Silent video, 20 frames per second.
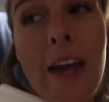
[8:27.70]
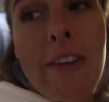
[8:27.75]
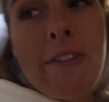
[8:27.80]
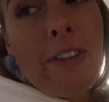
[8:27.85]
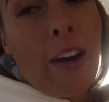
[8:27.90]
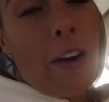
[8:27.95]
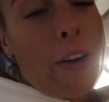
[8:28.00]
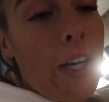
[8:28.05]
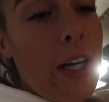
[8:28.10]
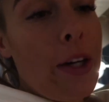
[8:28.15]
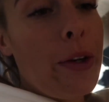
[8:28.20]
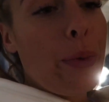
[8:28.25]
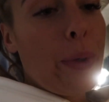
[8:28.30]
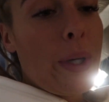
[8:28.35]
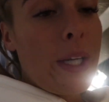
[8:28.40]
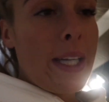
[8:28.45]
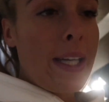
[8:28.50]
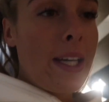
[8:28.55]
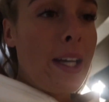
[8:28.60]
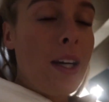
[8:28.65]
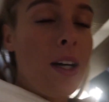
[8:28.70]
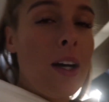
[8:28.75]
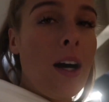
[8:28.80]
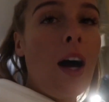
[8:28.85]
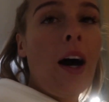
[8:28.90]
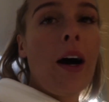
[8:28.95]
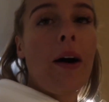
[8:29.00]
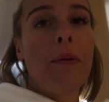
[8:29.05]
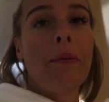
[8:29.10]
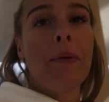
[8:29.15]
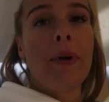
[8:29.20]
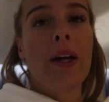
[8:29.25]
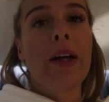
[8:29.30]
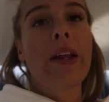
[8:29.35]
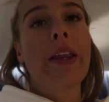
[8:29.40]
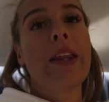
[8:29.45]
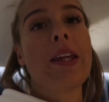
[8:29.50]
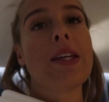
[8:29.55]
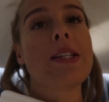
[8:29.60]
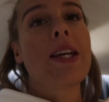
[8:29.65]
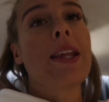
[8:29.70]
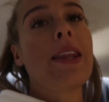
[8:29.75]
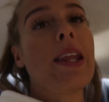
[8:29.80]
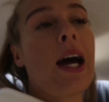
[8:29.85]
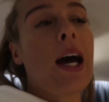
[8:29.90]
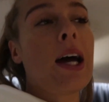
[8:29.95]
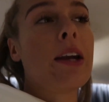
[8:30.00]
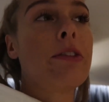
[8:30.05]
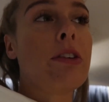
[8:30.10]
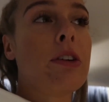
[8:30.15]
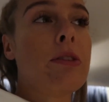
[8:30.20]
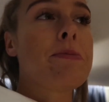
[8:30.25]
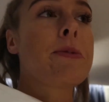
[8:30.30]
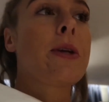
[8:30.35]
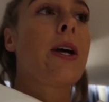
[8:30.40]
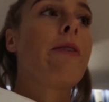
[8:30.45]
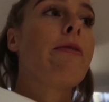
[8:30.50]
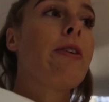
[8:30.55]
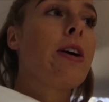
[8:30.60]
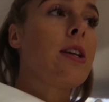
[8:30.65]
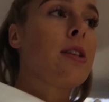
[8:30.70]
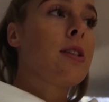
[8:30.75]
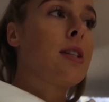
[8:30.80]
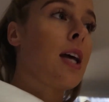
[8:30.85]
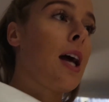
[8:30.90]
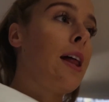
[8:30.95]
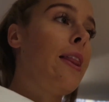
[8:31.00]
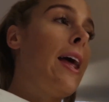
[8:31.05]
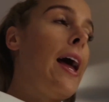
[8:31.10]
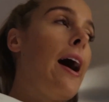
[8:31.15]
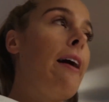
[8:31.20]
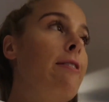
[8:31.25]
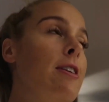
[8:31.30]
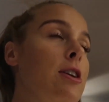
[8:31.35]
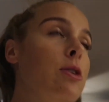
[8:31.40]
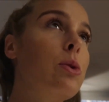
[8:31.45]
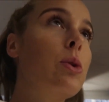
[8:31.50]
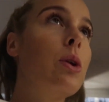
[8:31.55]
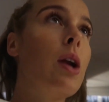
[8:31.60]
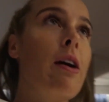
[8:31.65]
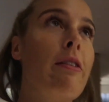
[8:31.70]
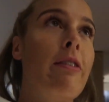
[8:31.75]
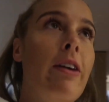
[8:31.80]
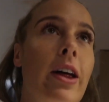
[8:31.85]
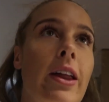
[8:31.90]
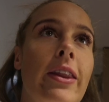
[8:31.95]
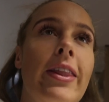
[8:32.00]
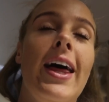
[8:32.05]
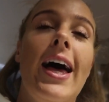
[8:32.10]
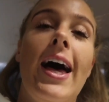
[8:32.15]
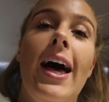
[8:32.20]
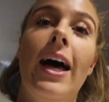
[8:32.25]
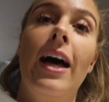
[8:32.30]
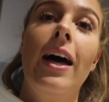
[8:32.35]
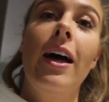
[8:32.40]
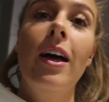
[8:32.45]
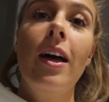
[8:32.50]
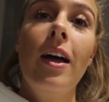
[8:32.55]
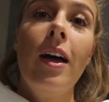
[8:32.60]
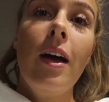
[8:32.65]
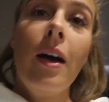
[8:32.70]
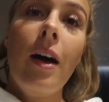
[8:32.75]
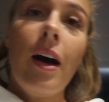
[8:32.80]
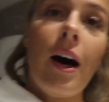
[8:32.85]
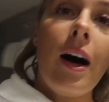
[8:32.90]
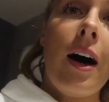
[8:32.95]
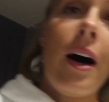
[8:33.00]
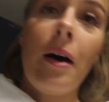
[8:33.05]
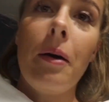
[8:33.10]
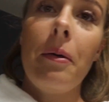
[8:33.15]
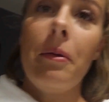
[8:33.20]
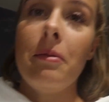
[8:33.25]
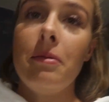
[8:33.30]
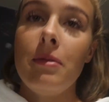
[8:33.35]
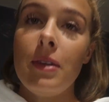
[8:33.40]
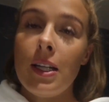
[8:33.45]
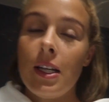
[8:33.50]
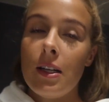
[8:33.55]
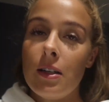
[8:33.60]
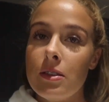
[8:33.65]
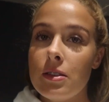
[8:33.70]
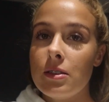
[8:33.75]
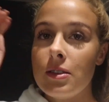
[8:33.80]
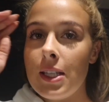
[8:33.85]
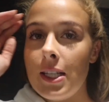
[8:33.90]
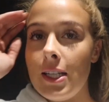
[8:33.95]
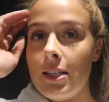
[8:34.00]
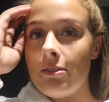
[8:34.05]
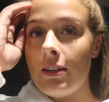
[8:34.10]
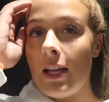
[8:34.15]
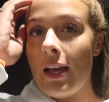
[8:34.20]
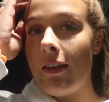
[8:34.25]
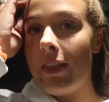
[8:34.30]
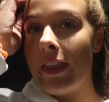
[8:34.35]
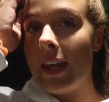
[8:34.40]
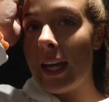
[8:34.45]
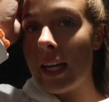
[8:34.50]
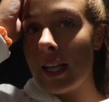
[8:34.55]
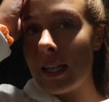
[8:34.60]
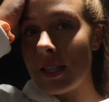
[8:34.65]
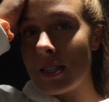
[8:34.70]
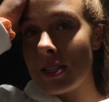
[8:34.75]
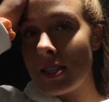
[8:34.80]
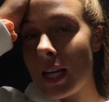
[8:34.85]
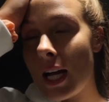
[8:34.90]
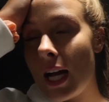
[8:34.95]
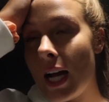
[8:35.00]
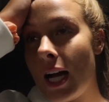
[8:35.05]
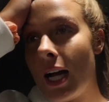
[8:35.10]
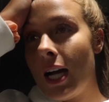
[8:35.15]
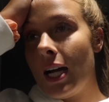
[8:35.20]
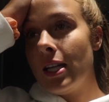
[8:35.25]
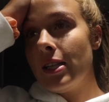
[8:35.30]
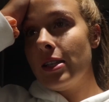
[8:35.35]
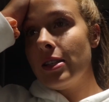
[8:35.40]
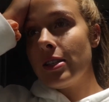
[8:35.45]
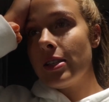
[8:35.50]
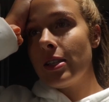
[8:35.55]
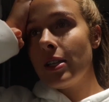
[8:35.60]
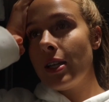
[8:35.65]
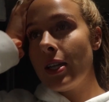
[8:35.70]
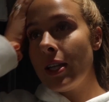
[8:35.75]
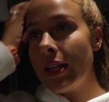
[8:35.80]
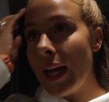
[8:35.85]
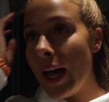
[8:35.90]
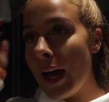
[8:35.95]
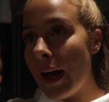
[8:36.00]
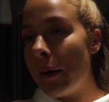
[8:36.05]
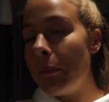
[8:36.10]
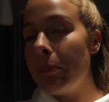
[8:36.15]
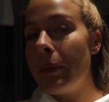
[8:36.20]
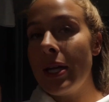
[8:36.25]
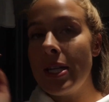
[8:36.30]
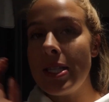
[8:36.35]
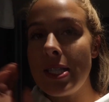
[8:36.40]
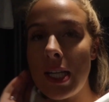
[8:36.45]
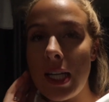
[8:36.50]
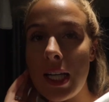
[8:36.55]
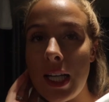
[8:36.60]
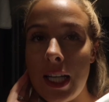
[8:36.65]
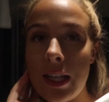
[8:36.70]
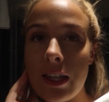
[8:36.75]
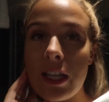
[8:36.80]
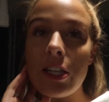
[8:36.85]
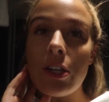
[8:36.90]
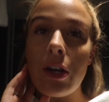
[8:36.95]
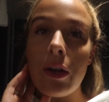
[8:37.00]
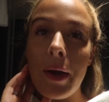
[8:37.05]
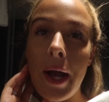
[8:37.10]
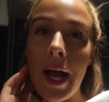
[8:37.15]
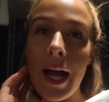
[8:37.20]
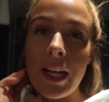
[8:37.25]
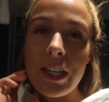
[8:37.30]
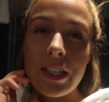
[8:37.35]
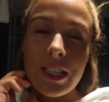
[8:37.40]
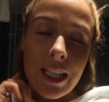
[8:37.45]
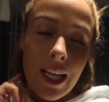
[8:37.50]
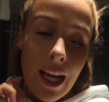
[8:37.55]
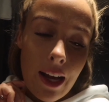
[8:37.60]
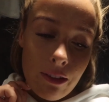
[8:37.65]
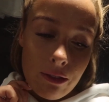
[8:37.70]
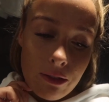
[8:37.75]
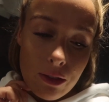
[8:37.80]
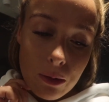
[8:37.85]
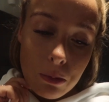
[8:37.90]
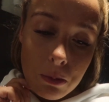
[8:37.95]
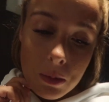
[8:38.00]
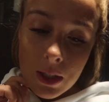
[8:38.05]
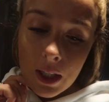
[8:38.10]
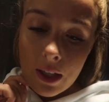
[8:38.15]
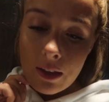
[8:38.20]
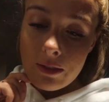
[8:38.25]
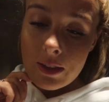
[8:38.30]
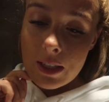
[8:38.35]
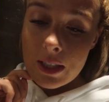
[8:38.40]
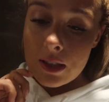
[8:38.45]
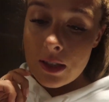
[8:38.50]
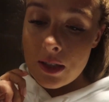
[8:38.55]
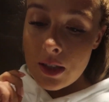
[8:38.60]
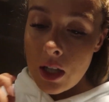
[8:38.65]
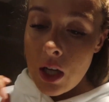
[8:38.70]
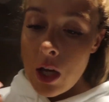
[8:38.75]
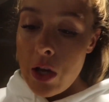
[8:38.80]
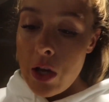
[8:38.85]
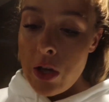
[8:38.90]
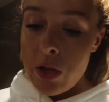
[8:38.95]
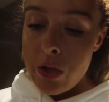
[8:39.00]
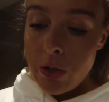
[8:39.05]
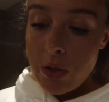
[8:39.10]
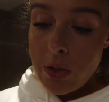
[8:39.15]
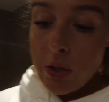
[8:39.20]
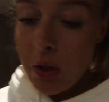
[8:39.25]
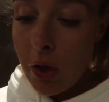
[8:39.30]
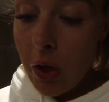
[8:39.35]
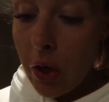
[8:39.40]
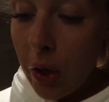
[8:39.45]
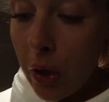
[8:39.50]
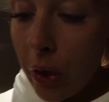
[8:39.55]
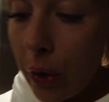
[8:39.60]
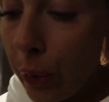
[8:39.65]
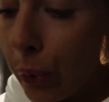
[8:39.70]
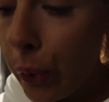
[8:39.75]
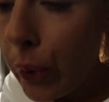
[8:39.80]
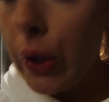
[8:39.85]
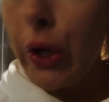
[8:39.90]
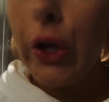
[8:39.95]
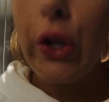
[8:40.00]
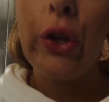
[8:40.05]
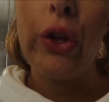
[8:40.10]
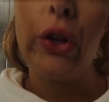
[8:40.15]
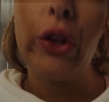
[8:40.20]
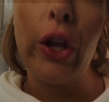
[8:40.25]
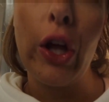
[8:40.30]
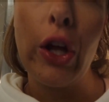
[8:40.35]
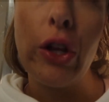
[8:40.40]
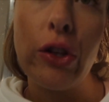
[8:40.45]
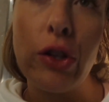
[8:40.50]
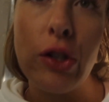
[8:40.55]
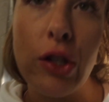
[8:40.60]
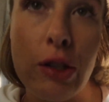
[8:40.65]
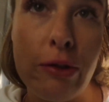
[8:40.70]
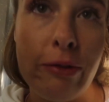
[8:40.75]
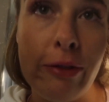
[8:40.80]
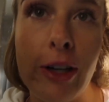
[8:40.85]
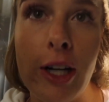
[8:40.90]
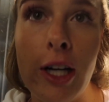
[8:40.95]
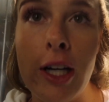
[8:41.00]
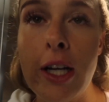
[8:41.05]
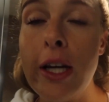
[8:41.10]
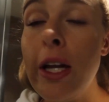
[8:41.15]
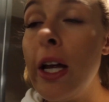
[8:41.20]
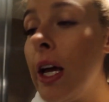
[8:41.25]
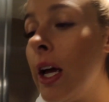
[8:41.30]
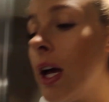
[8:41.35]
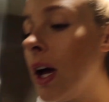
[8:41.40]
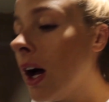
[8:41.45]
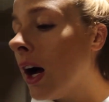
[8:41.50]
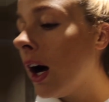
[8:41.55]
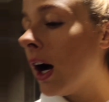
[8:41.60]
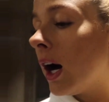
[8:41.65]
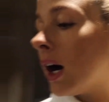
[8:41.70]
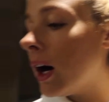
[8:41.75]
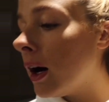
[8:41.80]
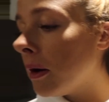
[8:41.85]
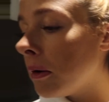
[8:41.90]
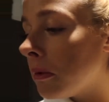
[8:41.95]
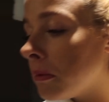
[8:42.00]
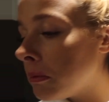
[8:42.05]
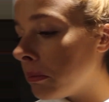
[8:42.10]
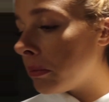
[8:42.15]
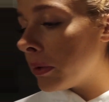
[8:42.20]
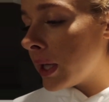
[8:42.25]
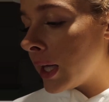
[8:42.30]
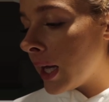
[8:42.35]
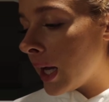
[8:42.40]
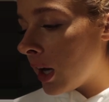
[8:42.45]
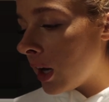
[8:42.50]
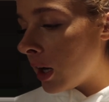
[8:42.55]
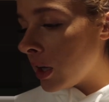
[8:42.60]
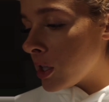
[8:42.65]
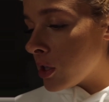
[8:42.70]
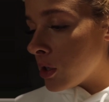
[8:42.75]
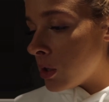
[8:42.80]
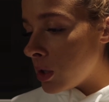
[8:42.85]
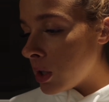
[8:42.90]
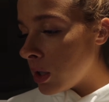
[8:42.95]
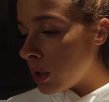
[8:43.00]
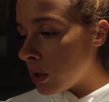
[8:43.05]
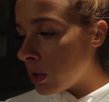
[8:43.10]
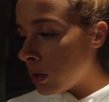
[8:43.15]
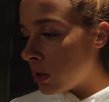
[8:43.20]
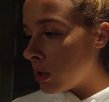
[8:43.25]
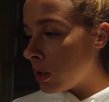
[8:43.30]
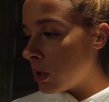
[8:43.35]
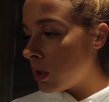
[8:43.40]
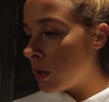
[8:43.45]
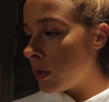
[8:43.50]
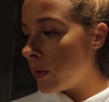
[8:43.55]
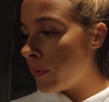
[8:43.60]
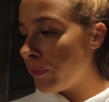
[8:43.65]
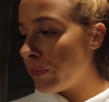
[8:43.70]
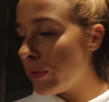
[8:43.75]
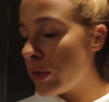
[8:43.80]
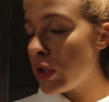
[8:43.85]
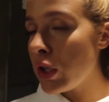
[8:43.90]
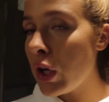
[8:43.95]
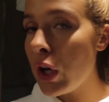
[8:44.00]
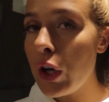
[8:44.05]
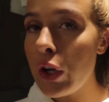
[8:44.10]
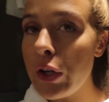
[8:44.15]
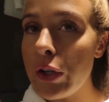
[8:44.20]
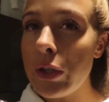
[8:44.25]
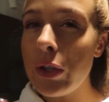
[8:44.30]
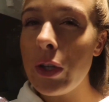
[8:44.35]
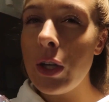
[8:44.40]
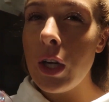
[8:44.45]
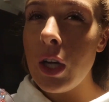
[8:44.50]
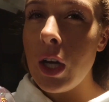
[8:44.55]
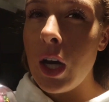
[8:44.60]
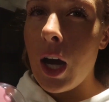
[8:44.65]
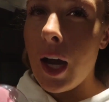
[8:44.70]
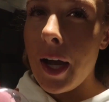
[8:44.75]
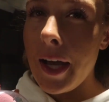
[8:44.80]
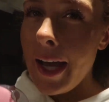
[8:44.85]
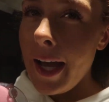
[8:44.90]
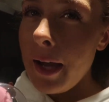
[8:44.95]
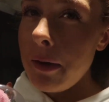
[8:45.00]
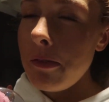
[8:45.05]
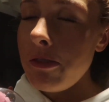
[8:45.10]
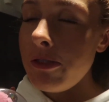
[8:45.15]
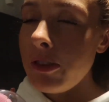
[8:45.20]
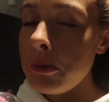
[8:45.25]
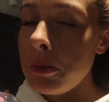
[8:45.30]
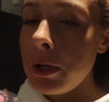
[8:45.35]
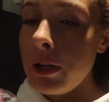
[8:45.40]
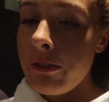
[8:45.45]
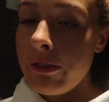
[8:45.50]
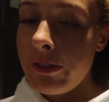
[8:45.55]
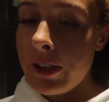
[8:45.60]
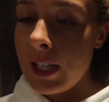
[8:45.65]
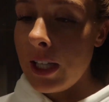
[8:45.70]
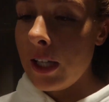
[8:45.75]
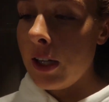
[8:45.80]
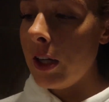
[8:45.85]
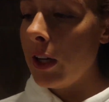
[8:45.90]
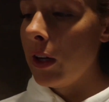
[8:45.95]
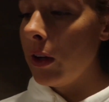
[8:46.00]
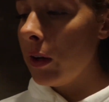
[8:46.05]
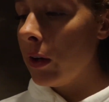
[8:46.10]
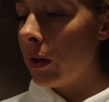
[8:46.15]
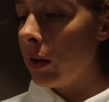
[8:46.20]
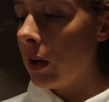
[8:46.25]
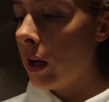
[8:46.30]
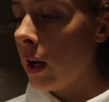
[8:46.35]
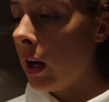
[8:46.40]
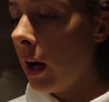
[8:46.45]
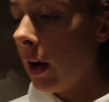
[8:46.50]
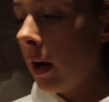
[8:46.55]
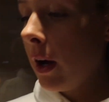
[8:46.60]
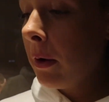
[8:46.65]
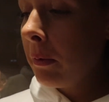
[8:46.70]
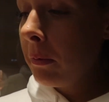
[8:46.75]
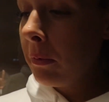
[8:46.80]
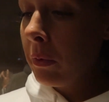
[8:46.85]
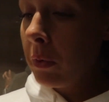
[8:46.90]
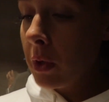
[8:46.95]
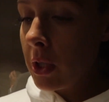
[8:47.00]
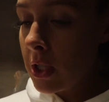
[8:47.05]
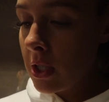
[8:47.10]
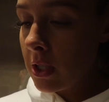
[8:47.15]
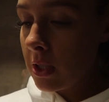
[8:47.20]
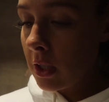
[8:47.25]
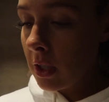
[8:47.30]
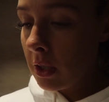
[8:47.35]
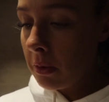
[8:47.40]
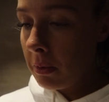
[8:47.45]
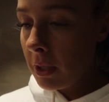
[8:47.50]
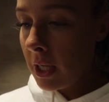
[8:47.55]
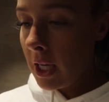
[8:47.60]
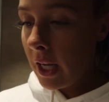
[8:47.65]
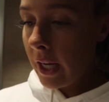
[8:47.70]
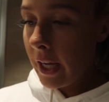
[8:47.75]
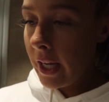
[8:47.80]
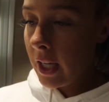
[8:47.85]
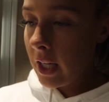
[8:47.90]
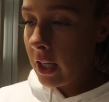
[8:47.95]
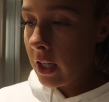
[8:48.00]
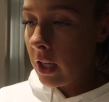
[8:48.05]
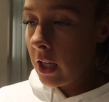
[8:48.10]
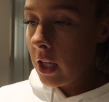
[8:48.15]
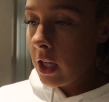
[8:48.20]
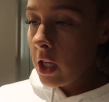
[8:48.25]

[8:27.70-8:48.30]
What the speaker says: very annoying. They said they had room service and they have it all over their little leaflet things, and yeah, basically they don't actually have room service, so that's fun. But yeah, I am filming a video, which is gonna be like